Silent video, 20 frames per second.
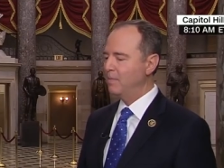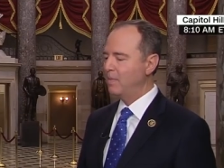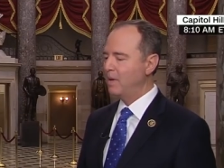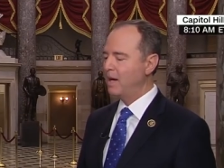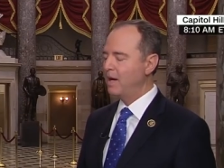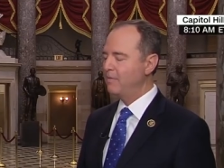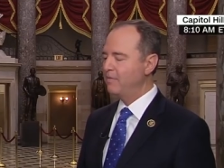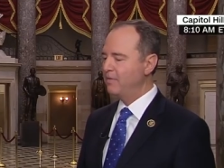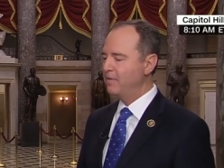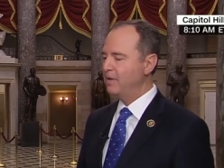
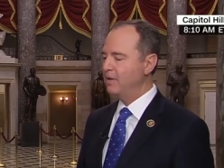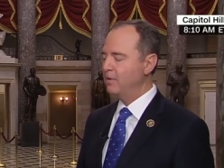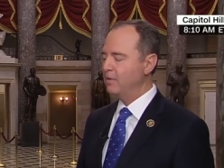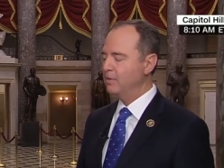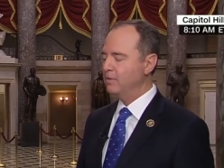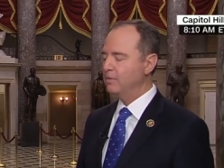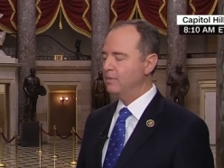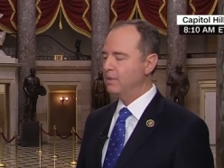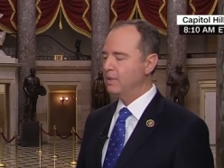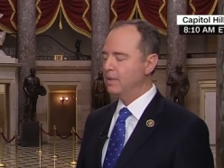I
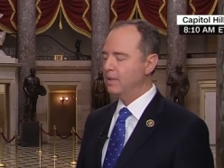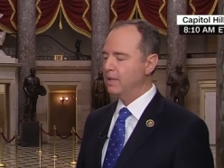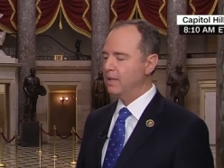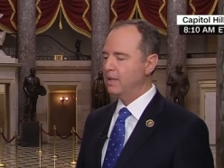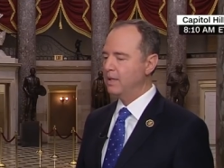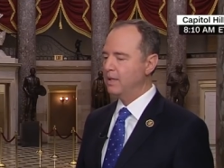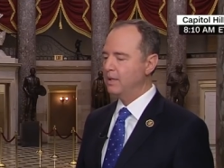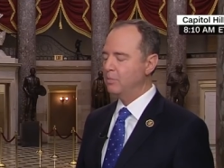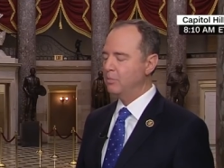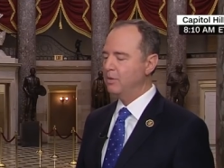feel
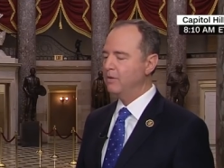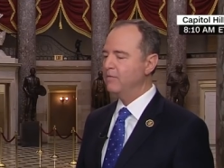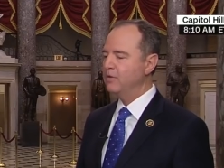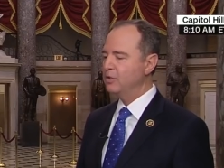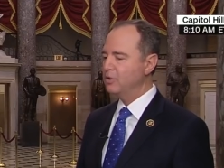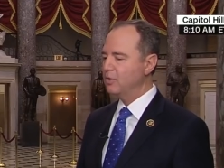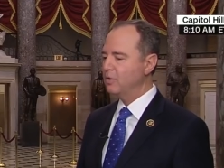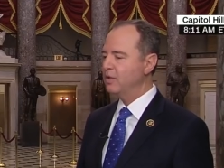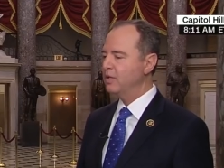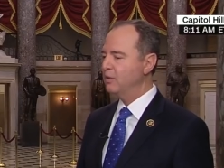
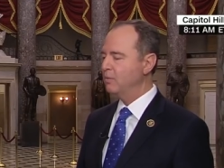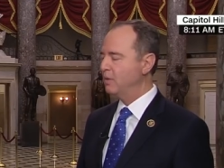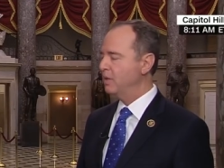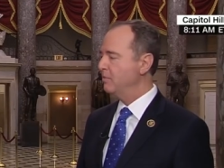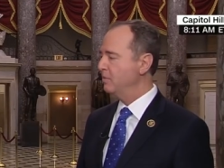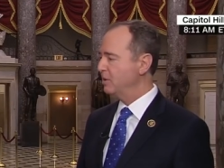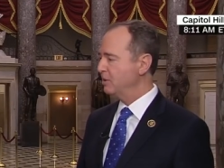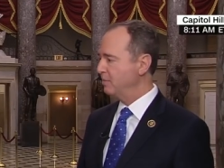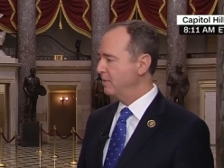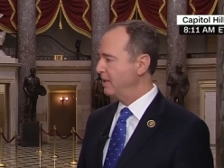privileged only in one
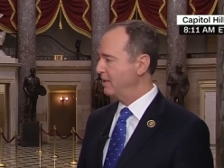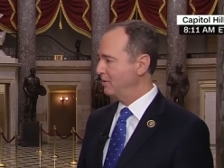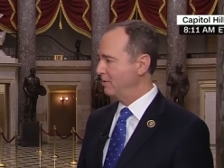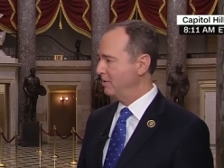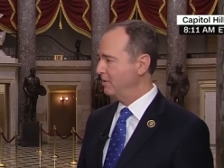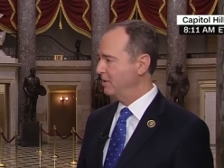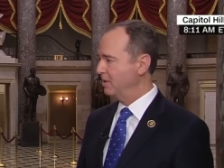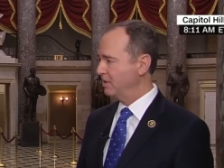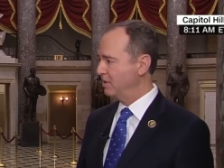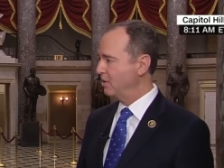respect
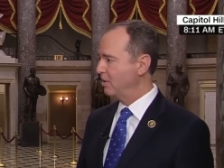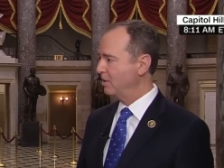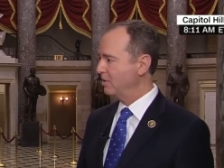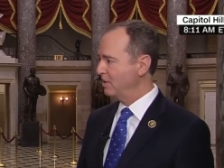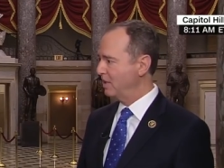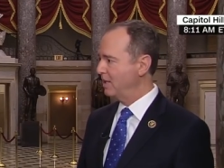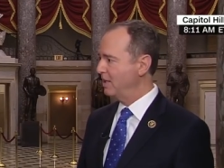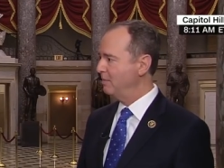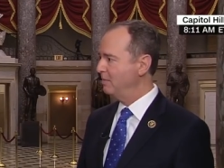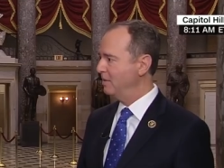during this dark
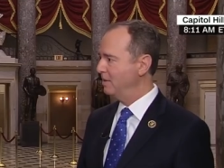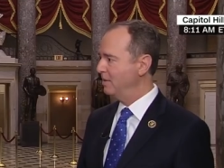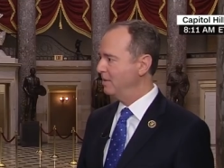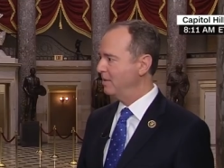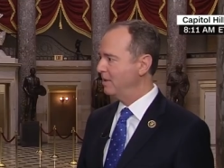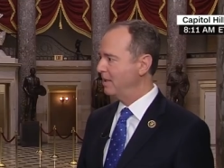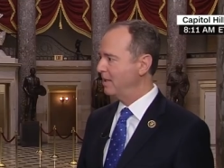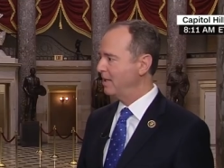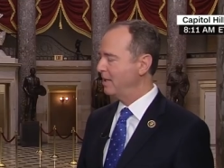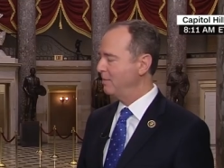time,
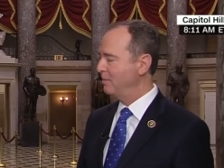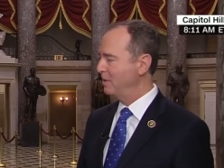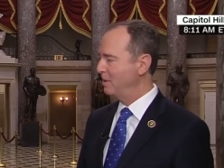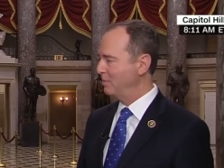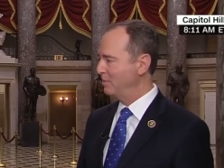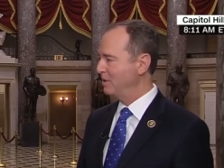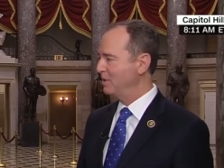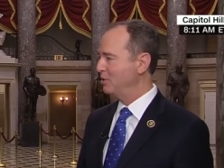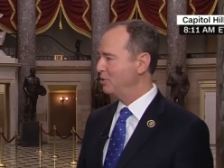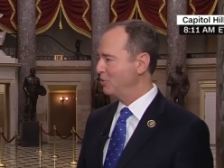that I'm in a
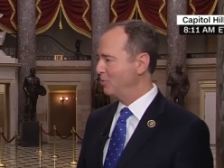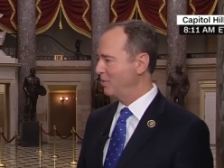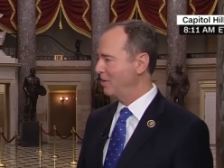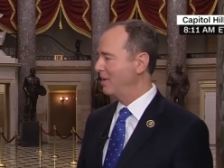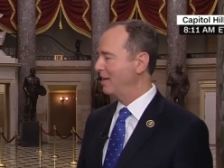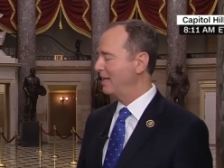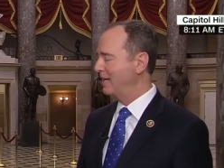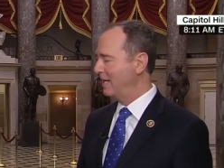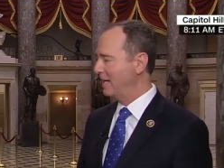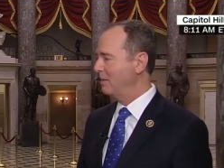position where
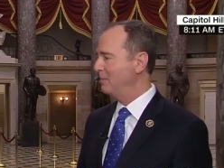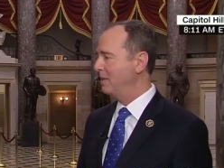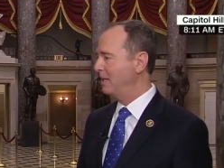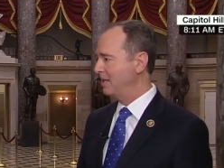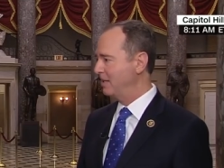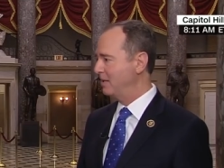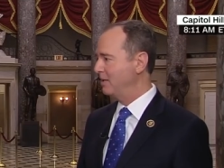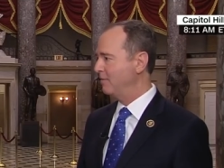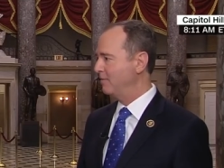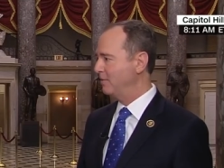I can make
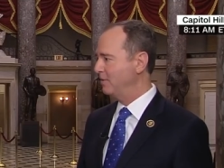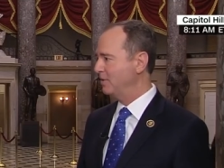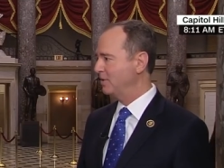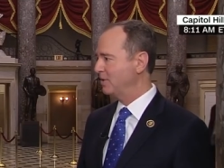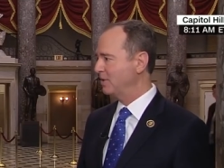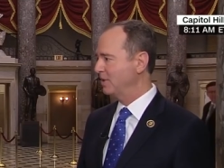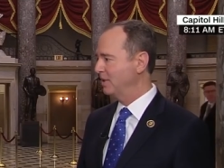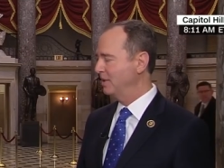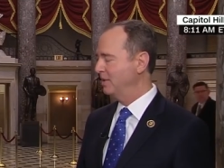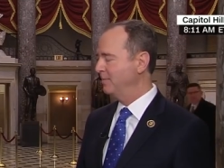a
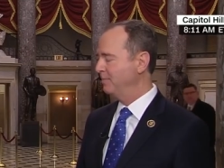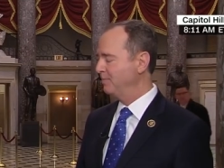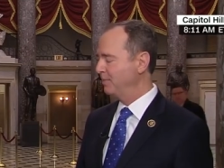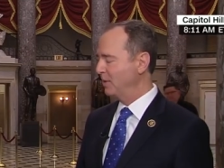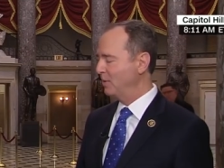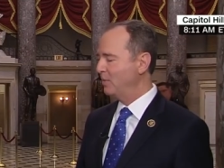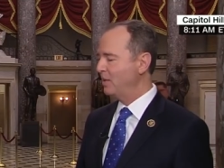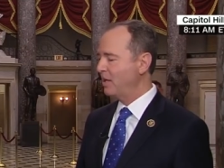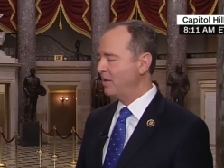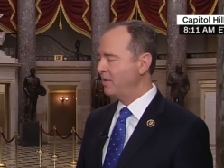difference
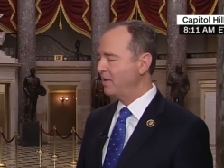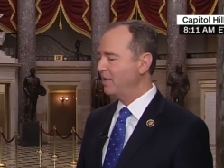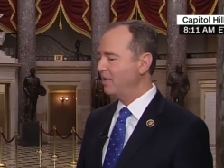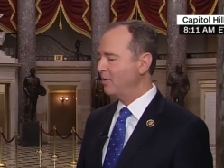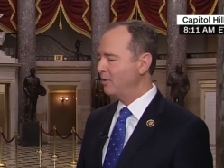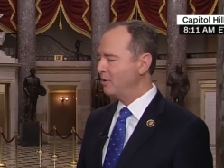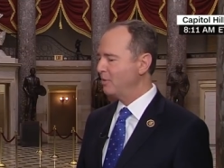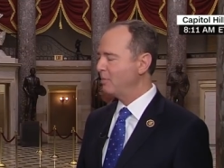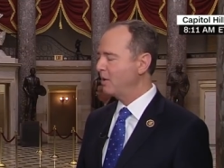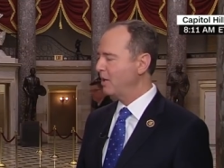when I think
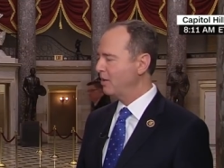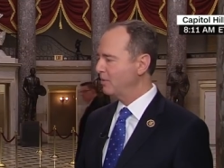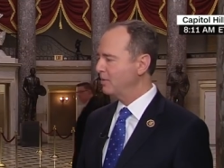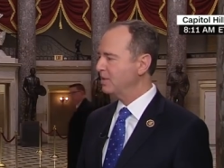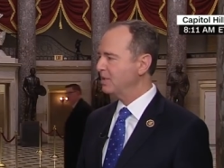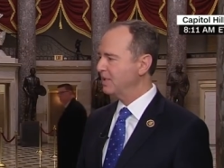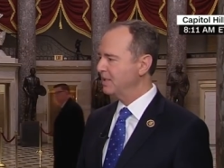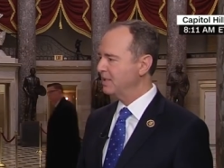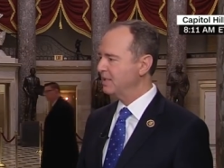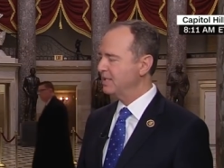our
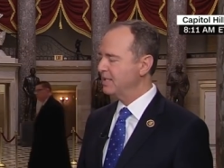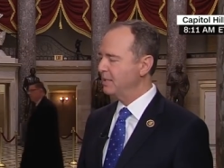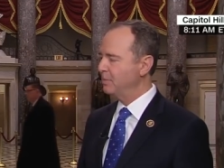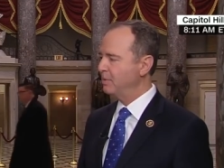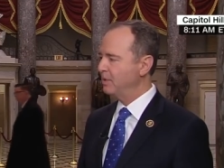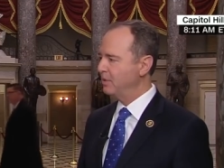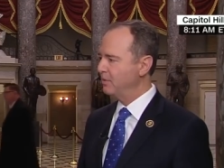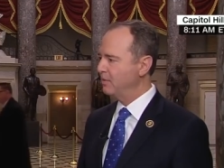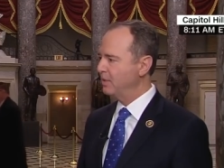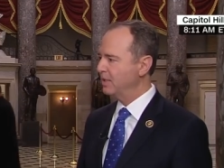democracy is
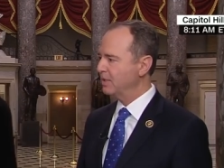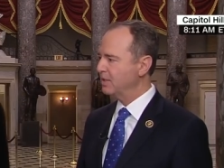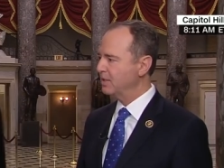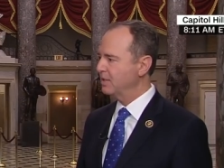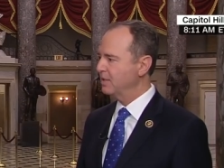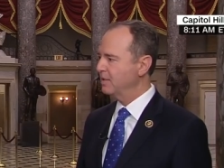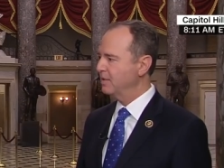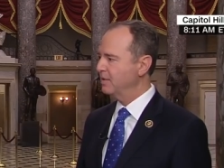deeply at risk.